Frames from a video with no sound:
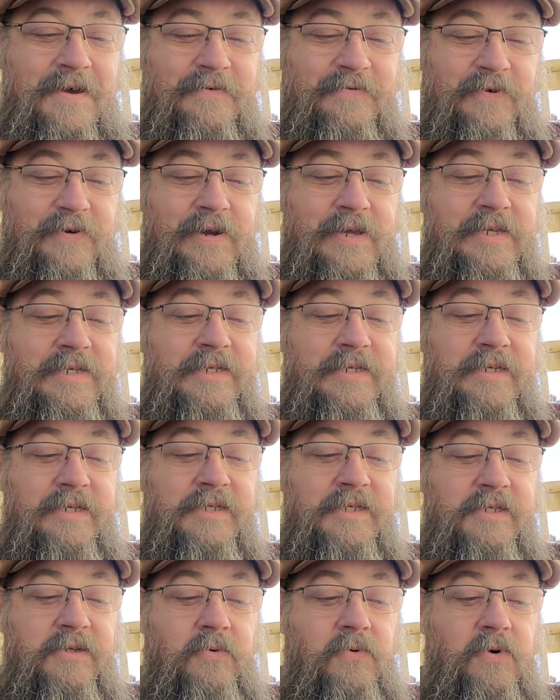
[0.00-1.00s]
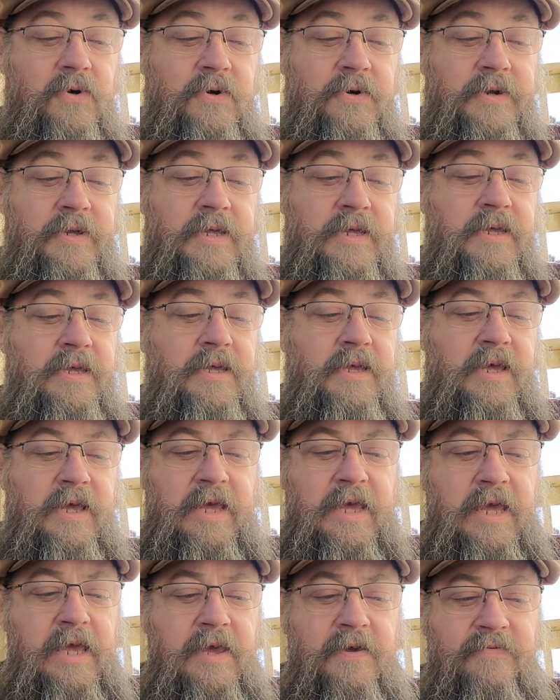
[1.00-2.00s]
For instance, the word
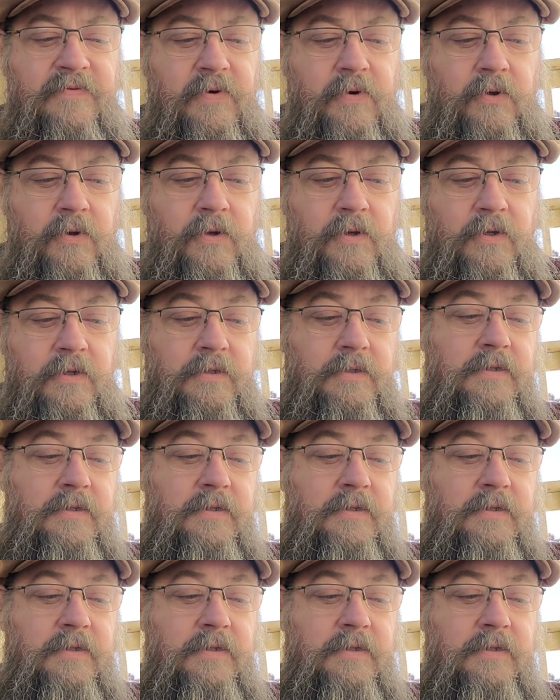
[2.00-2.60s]
evil